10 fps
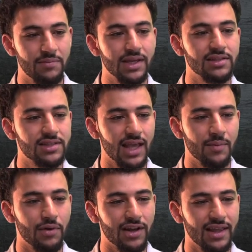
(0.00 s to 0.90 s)
it begins to
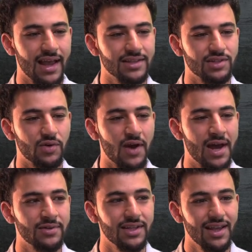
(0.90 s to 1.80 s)
get broadcast
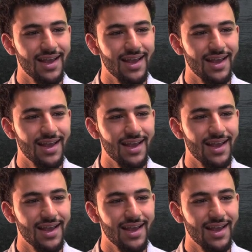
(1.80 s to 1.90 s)
around.